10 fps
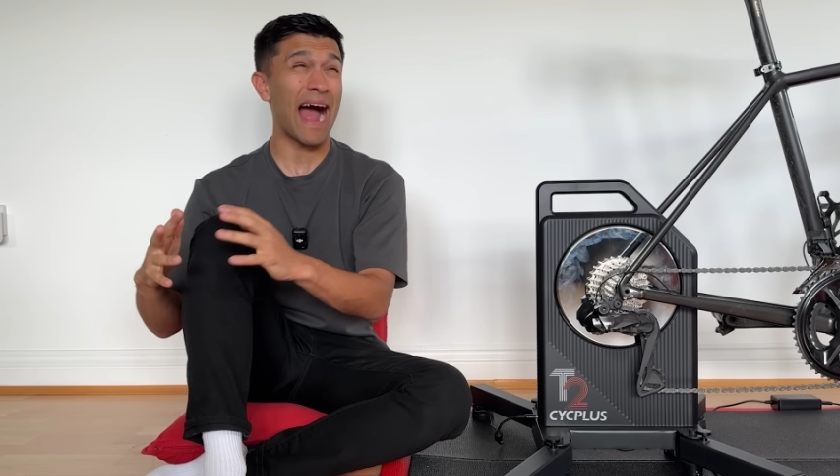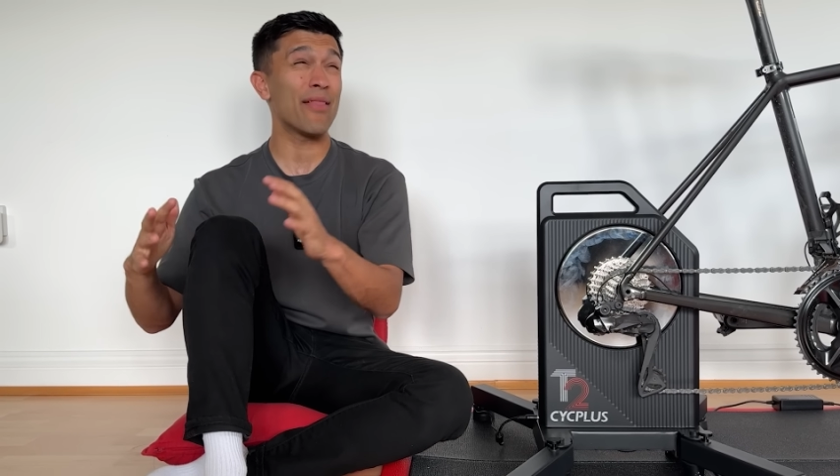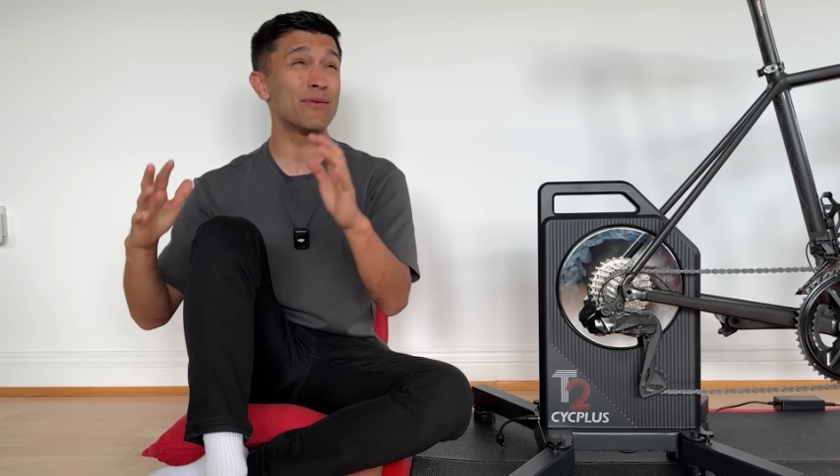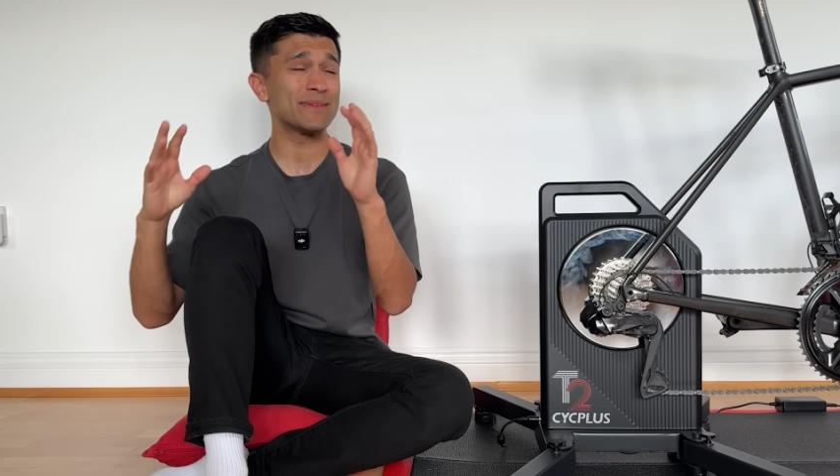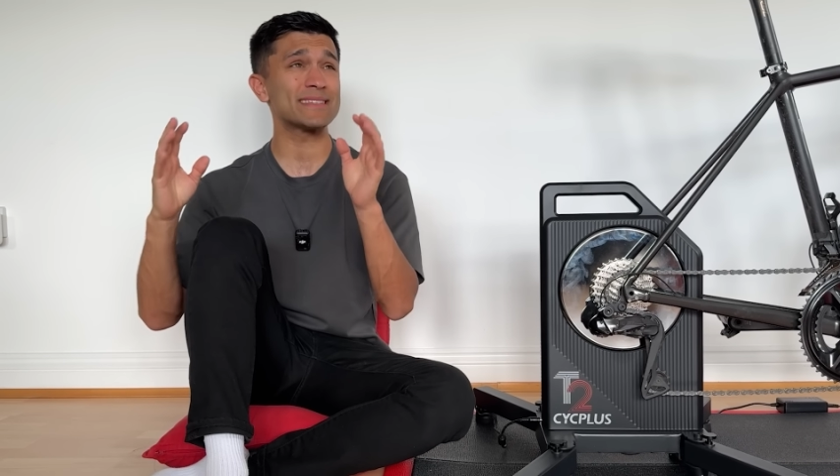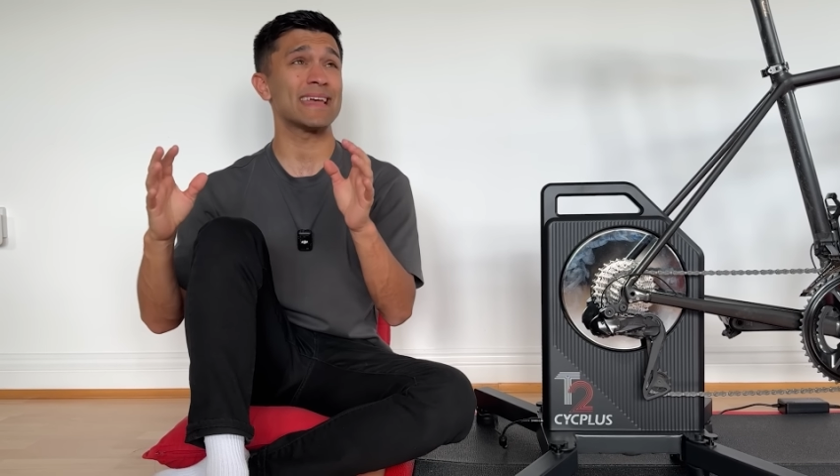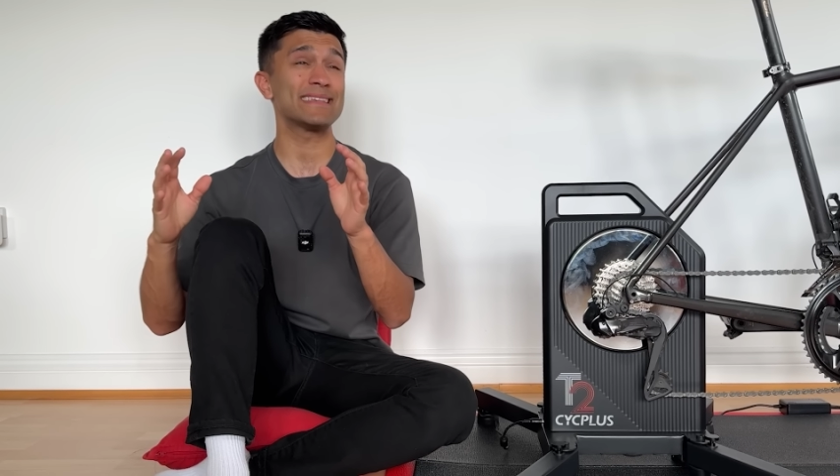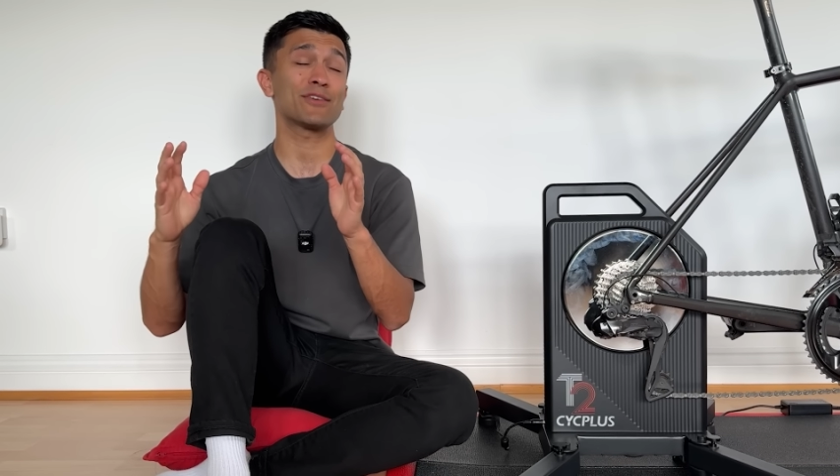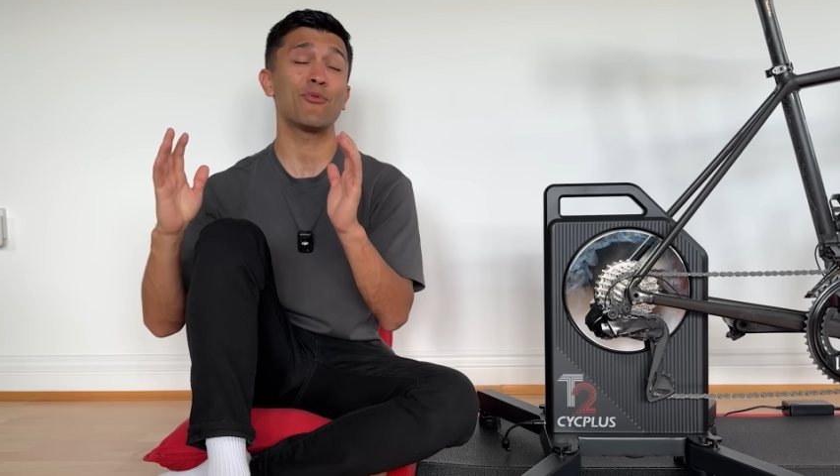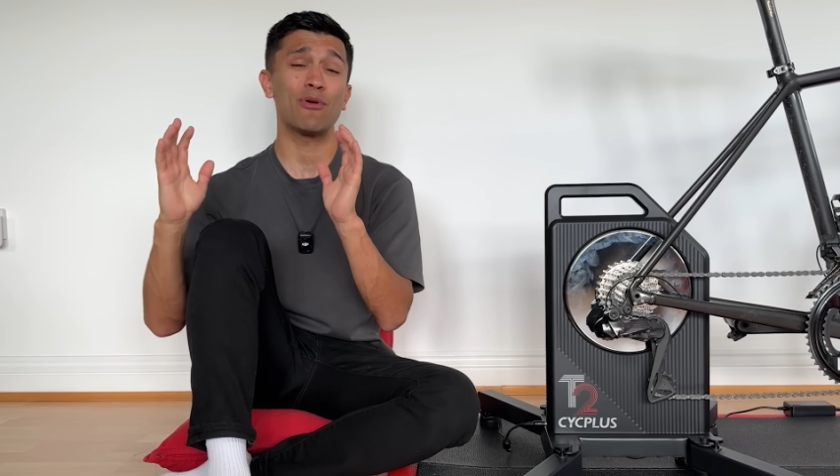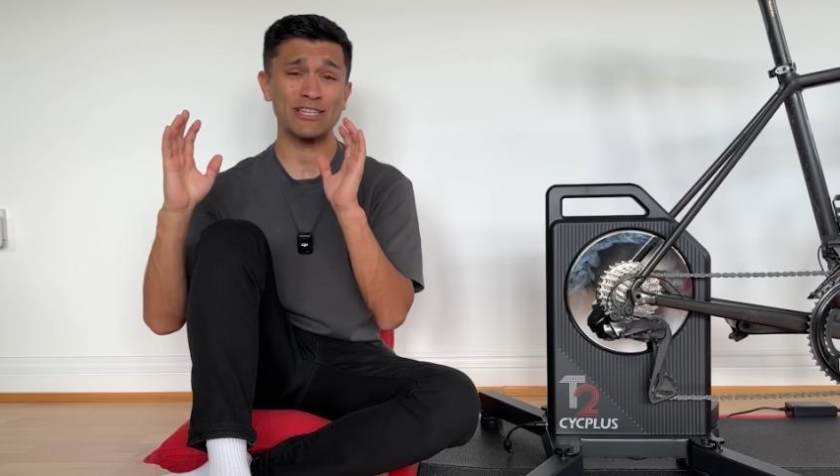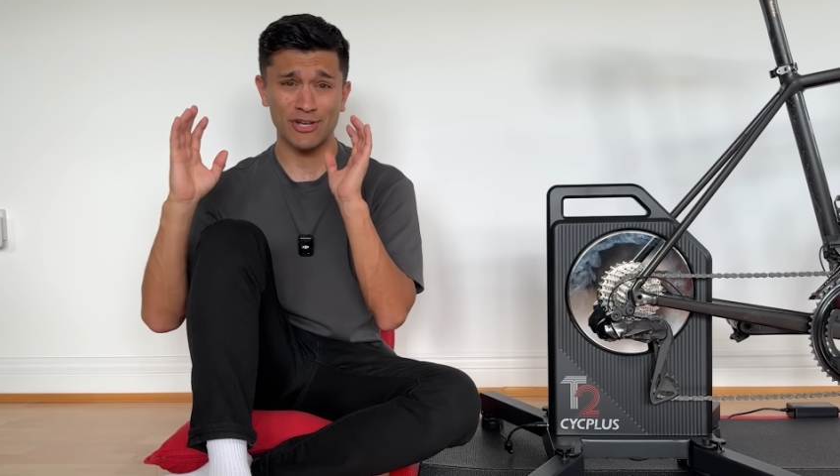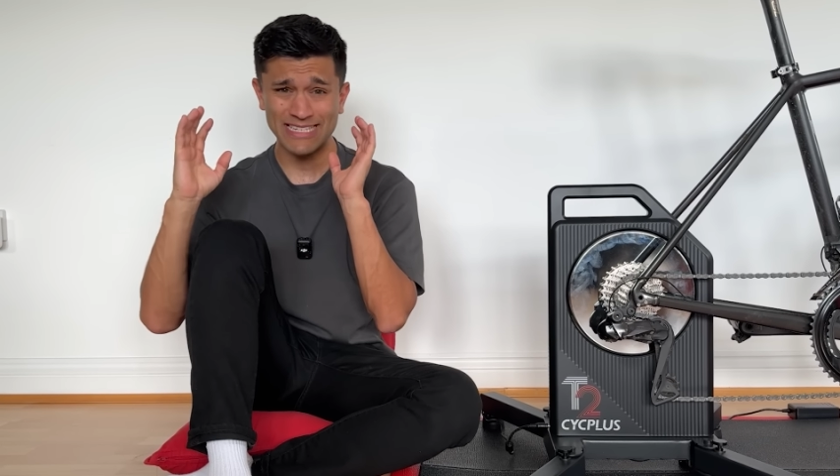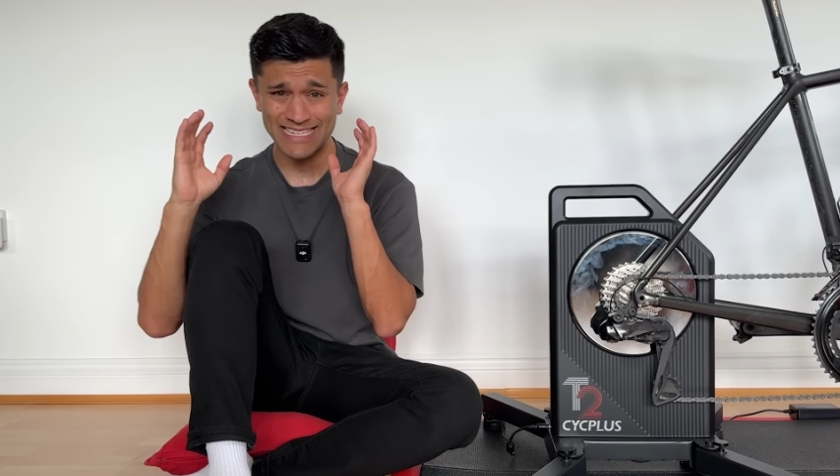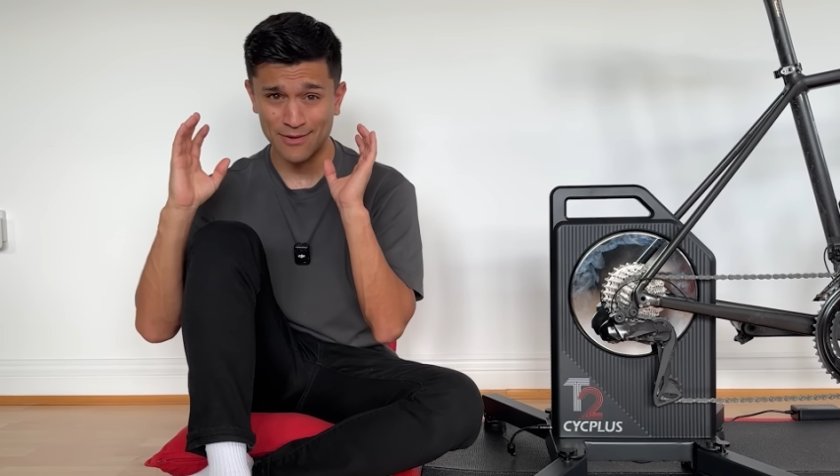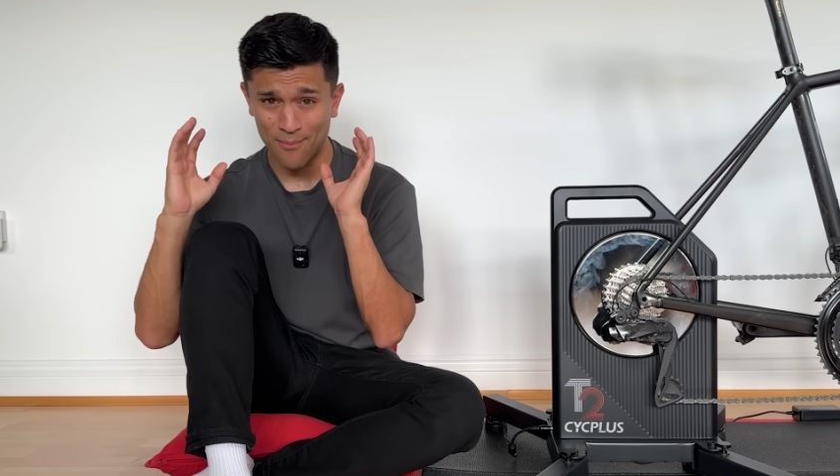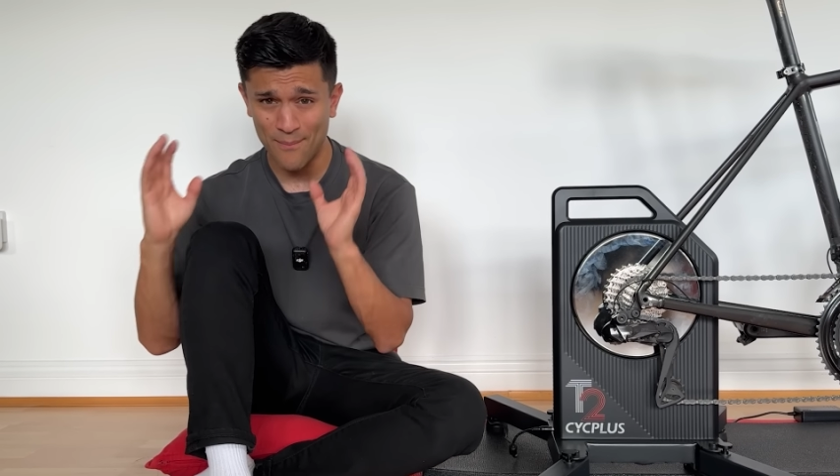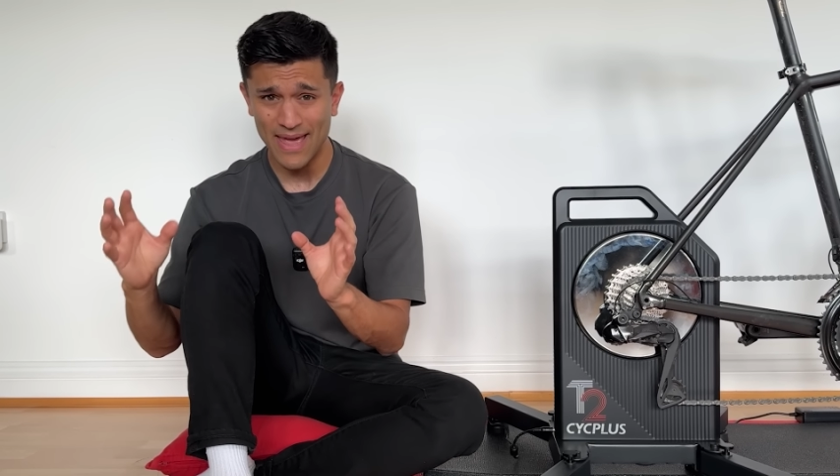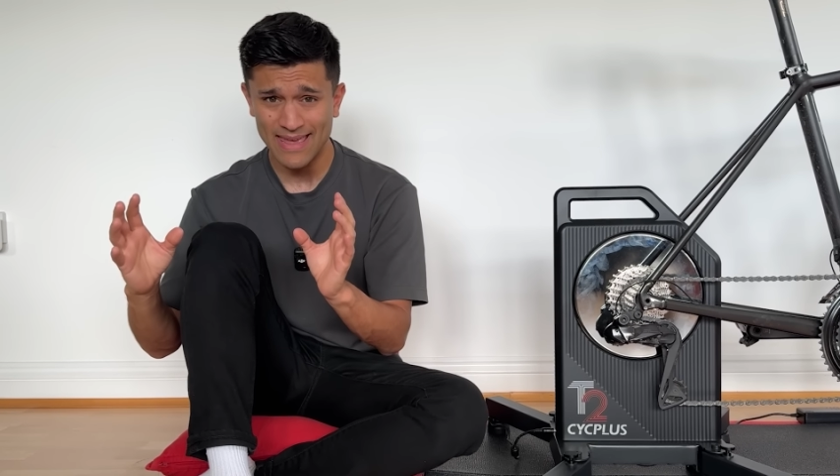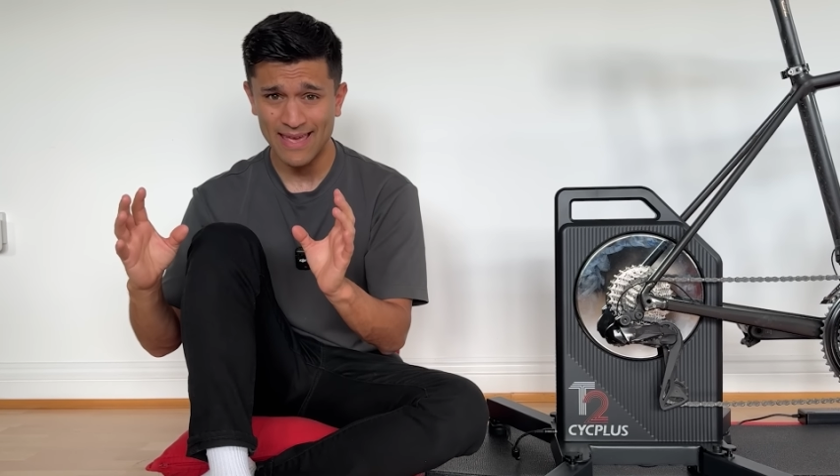and the mistakes I wish I didn't
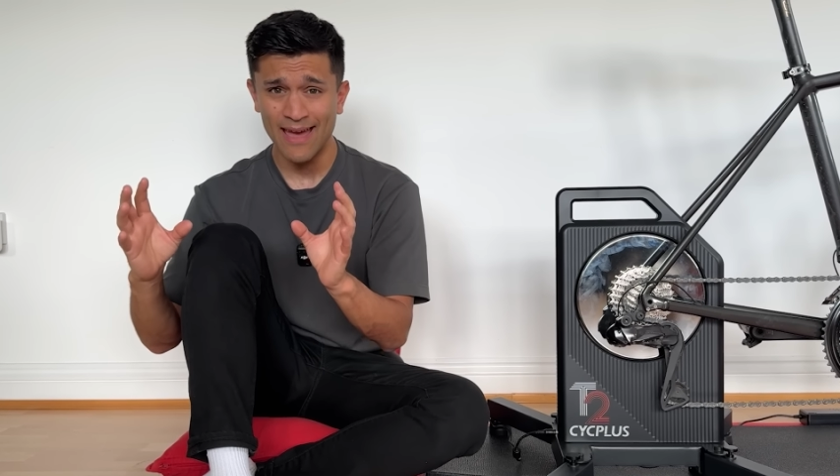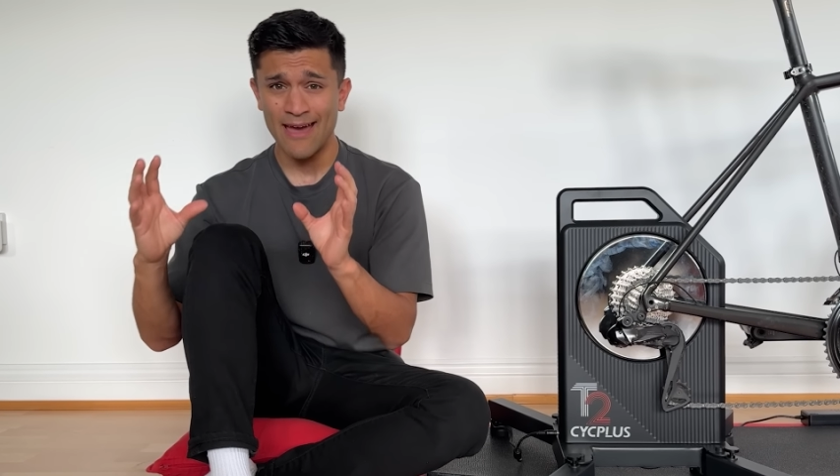make